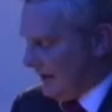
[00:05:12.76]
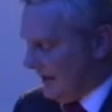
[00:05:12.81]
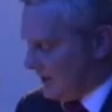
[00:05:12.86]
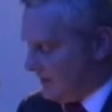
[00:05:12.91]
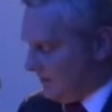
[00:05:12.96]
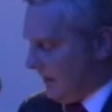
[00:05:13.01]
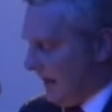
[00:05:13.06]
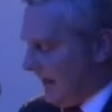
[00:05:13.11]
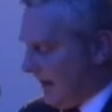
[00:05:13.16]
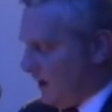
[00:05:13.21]
is
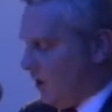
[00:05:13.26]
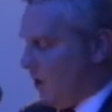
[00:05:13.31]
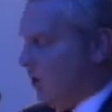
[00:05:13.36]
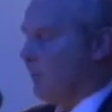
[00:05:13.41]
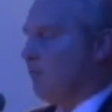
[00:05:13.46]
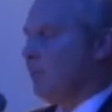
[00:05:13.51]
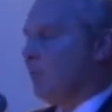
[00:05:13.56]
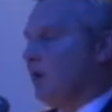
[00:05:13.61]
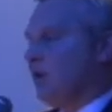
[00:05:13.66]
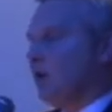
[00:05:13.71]
my
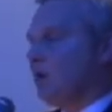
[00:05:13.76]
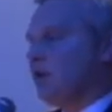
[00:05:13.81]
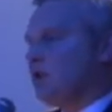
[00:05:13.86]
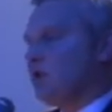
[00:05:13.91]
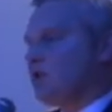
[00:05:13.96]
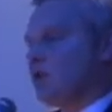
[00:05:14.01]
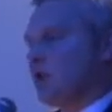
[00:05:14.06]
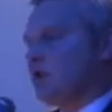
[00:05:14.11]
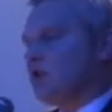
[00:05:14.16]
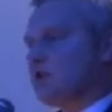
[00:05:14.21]
home
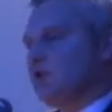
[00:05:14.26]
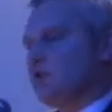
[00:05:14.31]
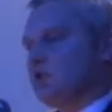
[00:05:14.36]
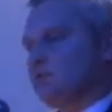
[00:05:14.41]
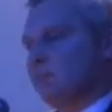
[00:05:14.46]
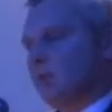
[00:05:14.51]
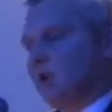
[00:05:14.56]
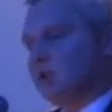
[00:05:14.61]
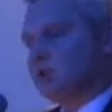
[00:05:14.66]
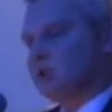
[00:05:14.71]
just as
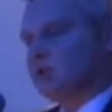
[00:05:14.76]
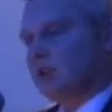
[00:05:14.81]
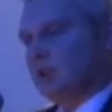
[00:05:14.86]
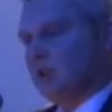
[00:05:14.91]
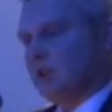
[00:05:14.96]
much